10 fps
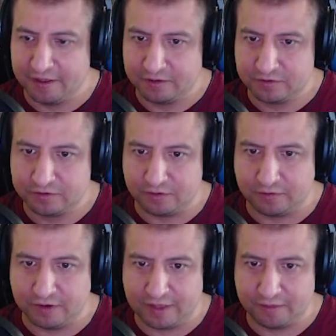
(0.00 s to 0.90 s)
So
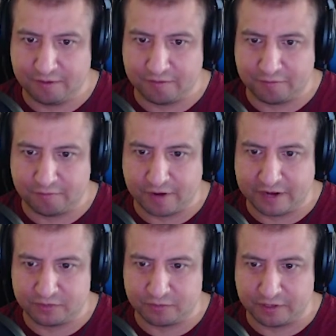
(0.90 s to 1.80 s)
now that we have a
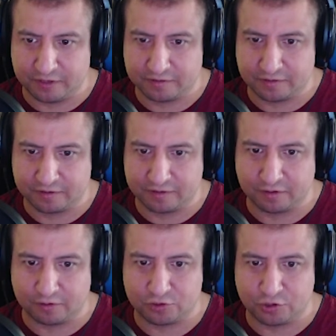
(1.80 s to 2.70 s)
fresh one, this looks a
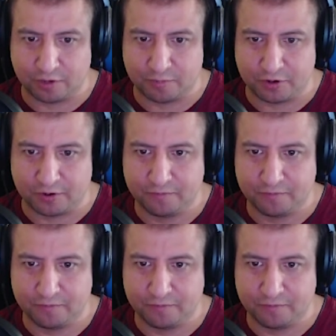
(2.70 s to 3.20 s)
little sharper.